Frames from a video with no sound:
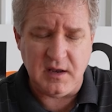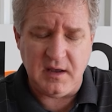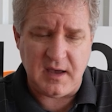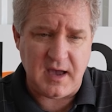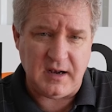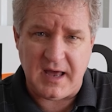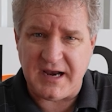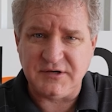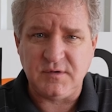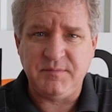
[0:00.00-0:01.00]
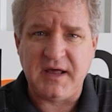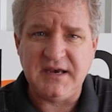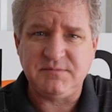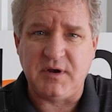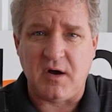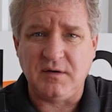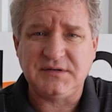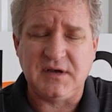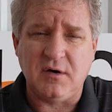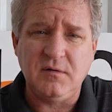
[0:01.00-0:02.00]
lines replaced, but
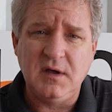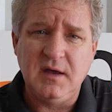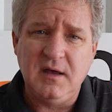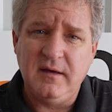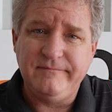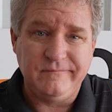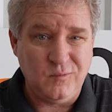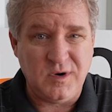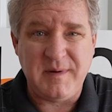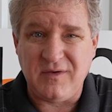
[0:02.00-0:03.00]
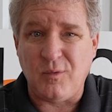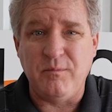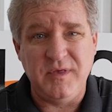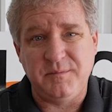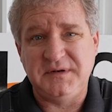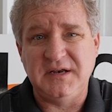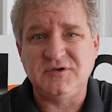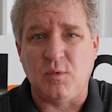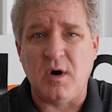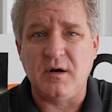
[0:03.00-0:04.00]
also what about the
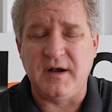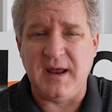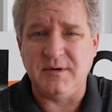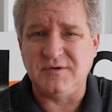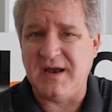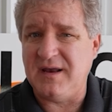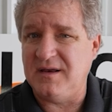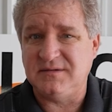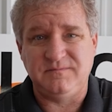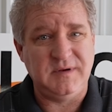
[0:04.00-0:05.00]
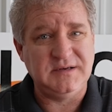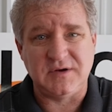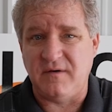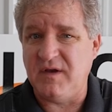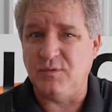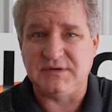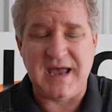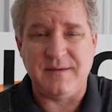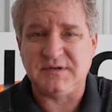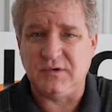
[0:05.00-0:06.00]
potential water damage, right? His RV was
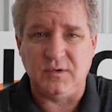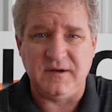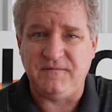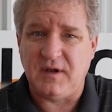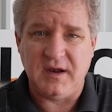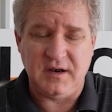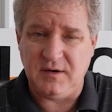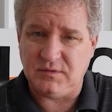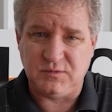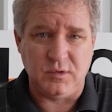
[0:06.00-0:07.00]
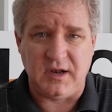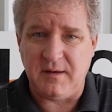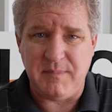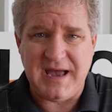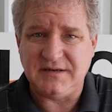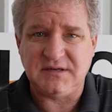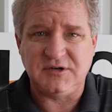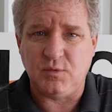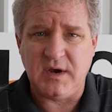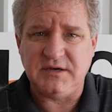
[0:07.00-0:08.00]
absolutely flooded. It was really a bad
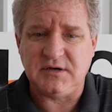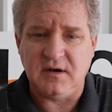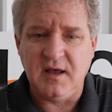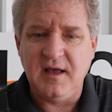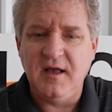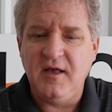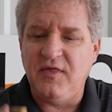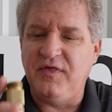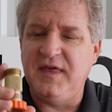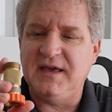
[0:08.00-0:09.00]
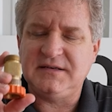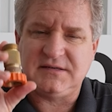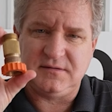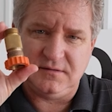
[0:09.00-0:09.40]
situation. This